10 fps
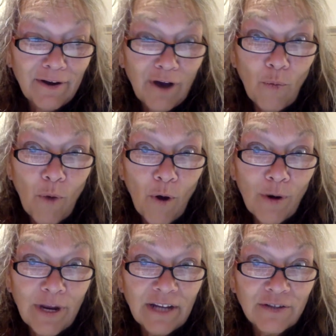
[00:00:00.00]
a
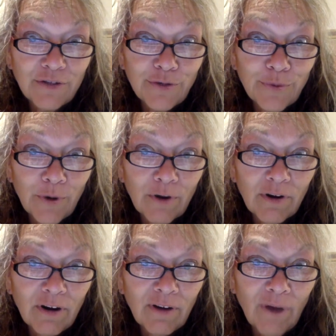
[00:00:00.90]
walking
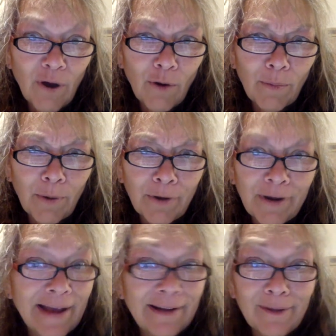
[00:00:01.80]
tour of
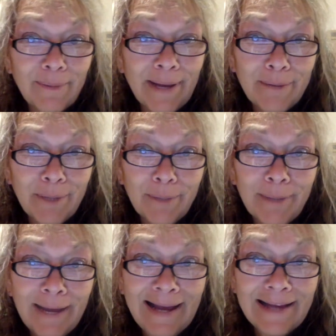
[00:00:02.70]
Auburn, Alabama
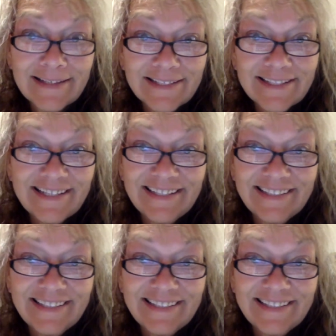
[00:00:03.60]
by accident.